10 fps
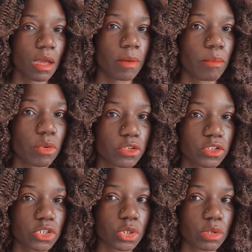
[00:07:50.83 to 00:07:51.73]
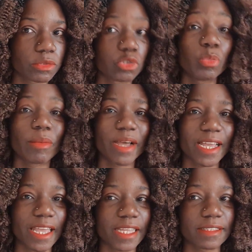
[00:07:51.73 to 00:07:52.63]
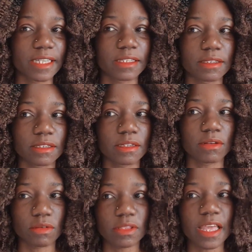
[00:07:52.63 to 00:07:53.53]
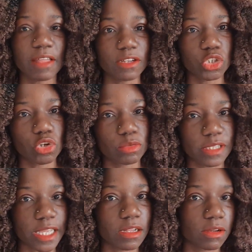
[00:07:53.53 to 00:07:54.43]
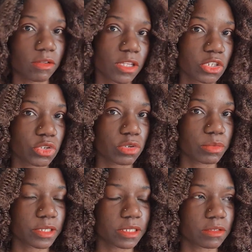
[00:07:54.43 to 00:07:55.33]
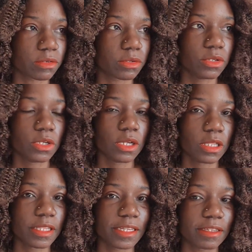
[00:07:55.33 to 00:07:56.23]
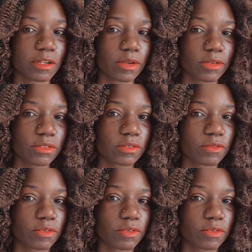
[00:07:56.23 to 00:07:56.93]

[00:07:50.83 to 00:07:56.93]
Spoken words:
most shops, supermarkets, and all the other shops like clothing shops and so on, they close